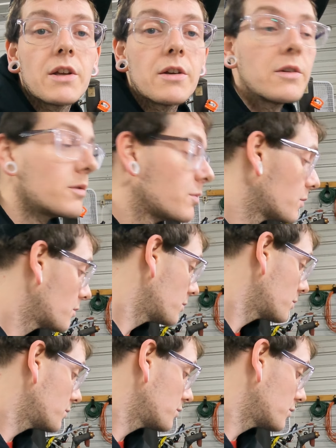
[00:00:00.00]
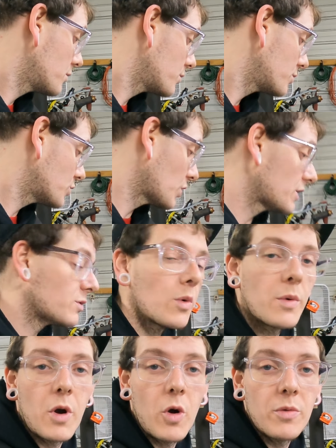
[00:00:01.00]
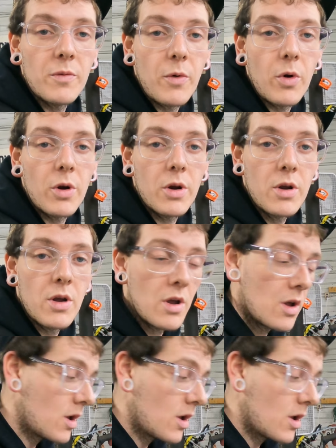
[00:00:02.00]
there. So that's what we're hoping for.